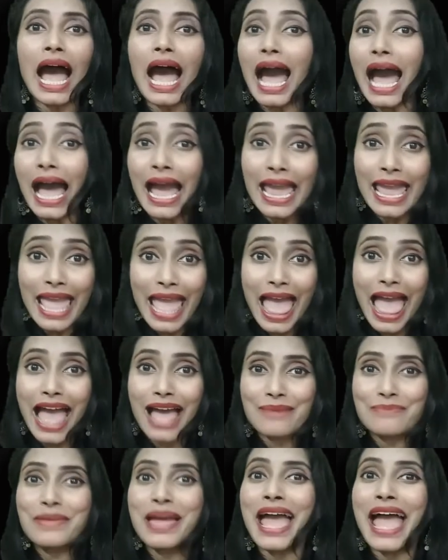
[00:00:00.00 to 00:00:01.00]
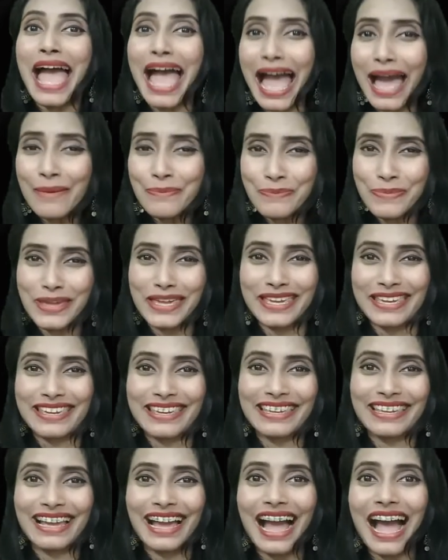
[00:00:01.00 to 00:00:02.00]
I am
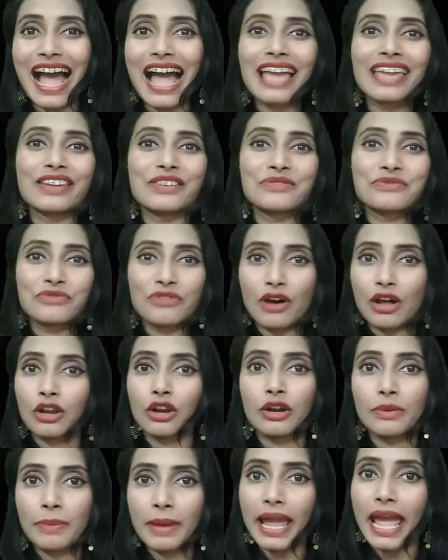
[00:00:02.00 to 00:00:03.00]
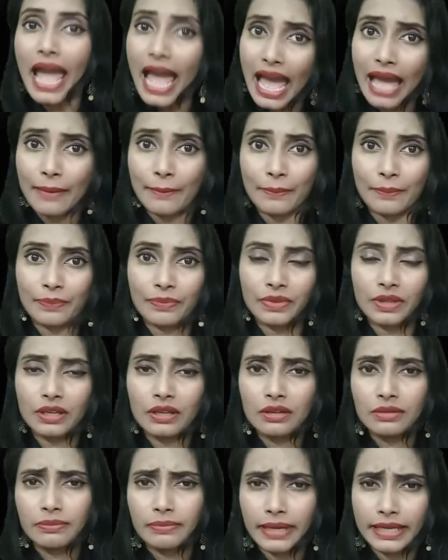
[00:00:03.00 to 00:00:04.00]
happy. I followed by am.
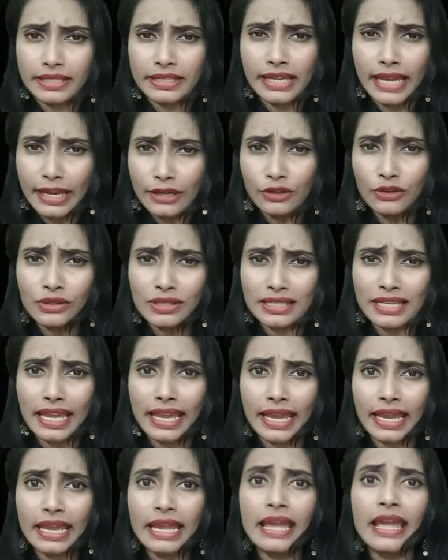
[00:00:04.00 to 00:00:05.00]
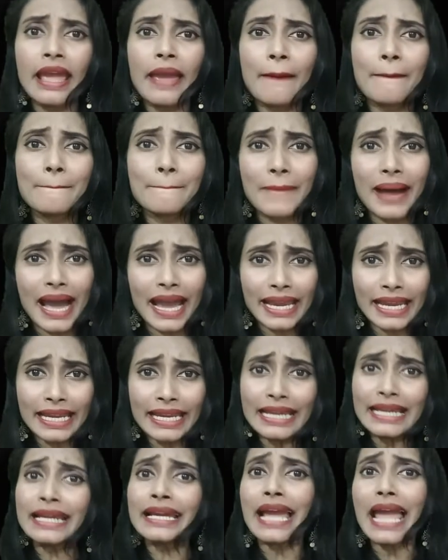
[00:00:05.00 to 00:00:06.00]
But can you say my
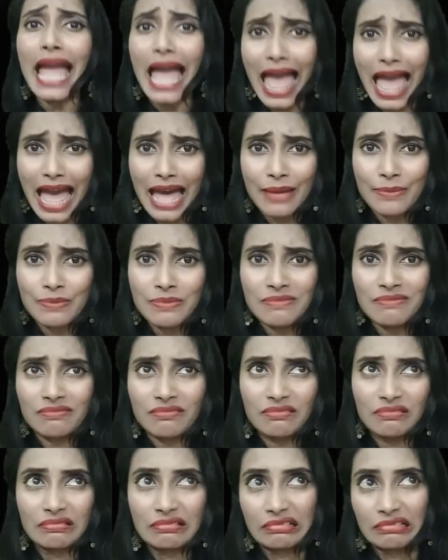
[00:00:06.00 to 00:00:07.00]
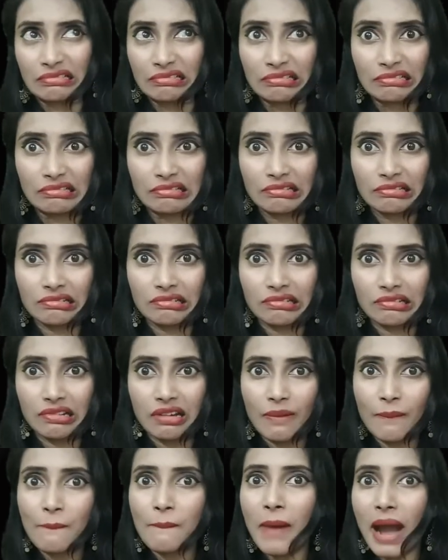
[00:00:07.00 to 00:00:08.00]
am,
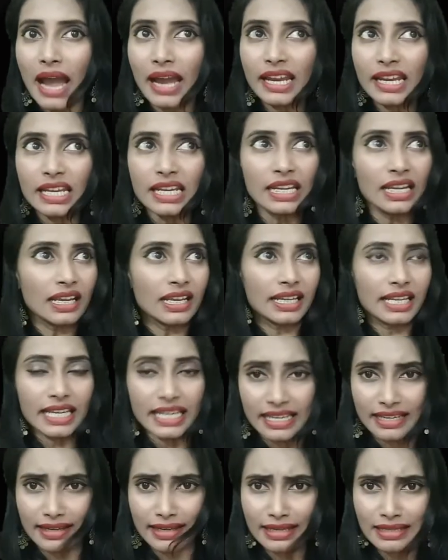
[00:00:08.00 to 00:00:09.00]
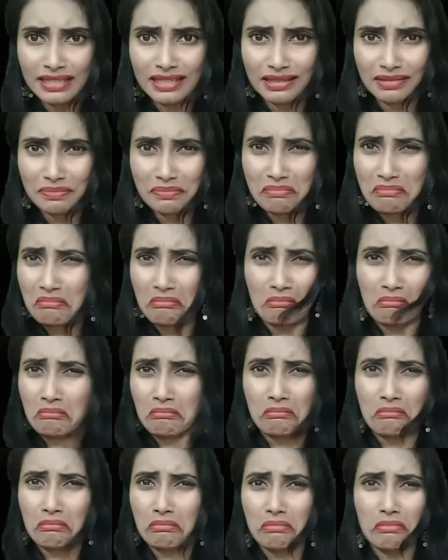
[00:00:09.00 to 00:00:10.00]
my is,
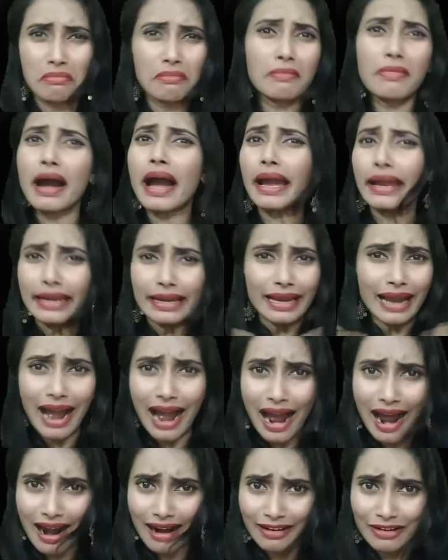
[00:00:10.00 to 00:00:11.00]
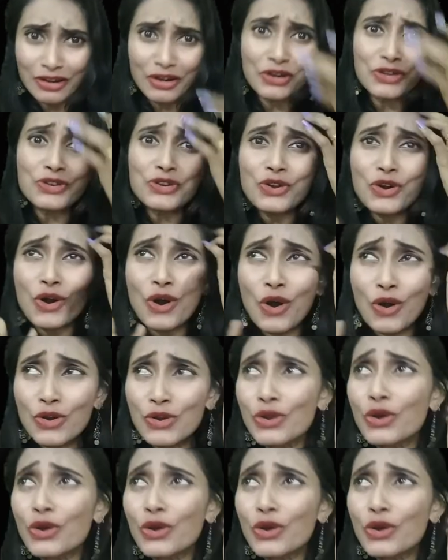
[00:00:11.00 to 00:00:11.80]
my are? No.